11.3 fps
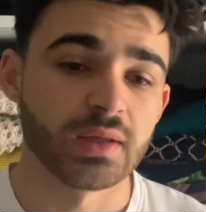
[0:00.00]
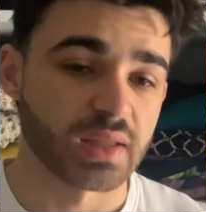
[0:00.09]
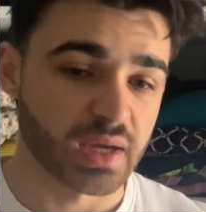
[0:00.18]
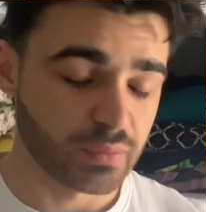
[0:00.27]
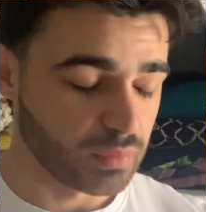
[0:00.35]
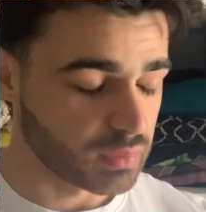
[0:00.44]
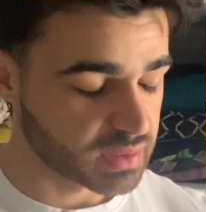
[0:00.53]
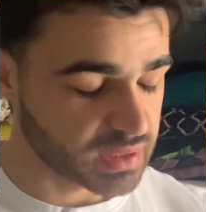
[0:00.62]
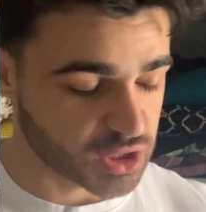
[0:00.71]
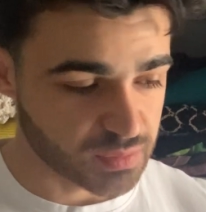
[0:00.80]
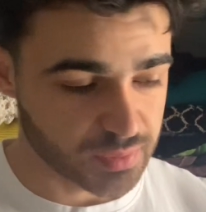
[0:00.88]
Like we want to
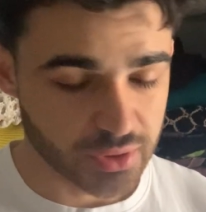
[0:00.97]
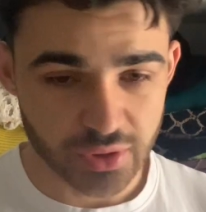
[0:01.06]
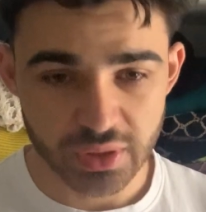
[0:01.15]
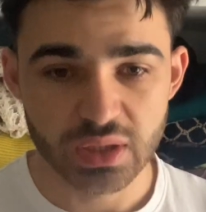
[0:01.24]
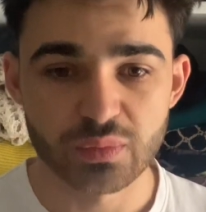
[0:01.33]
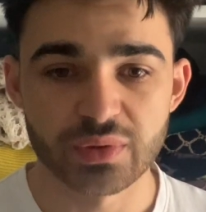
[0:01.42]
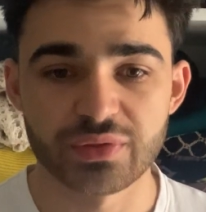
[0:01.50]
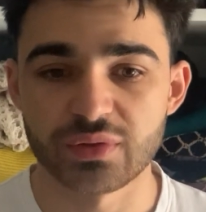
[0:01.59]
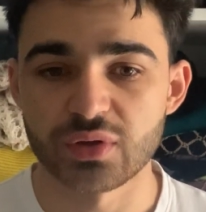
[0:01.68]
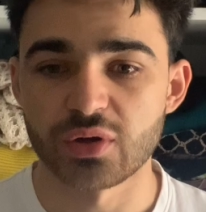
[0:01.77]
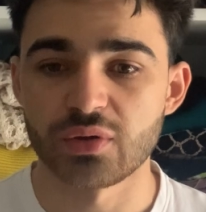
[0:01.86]
touch up on earlier with,
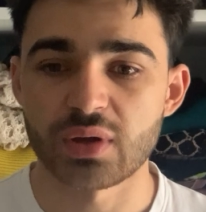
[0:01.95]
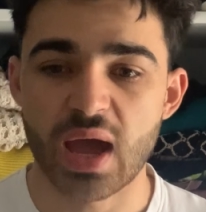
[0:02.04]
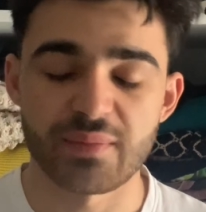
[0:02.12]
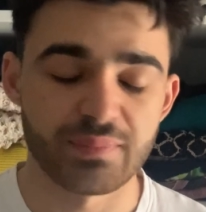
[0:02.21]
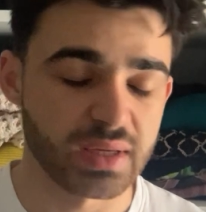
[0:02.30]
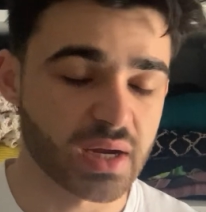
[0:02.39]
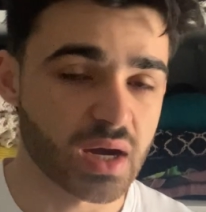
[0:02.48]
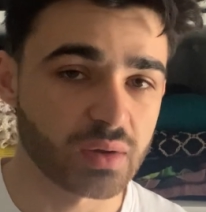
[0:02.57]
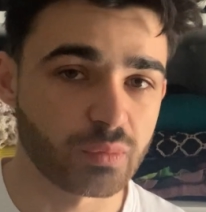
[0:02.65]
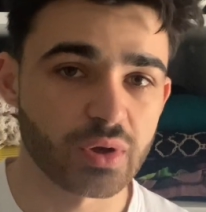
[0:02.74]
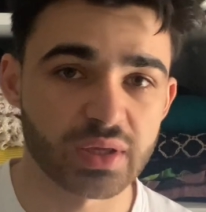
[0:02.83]
being
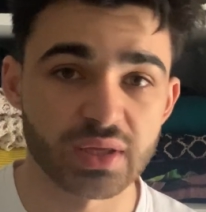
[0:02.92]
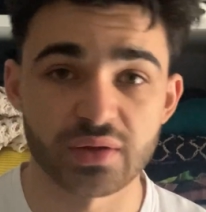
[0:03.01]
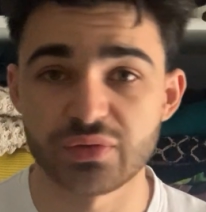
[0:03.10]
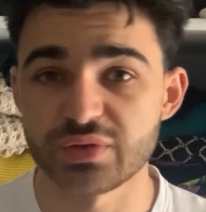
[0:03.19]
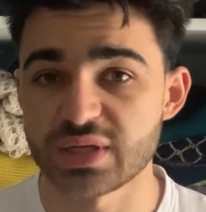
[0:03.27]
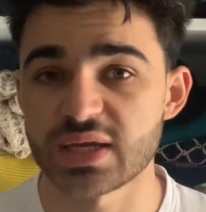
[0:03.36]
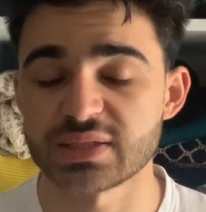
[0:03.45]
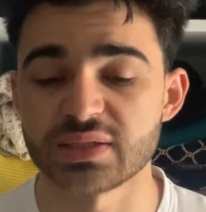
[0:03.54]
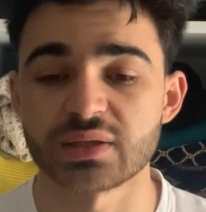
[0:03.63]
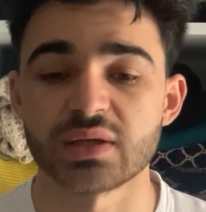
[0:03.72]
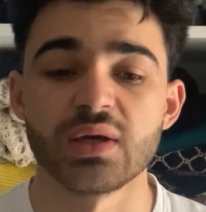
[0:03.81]
hardworking and
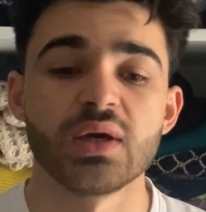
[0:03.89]
enthusiastic.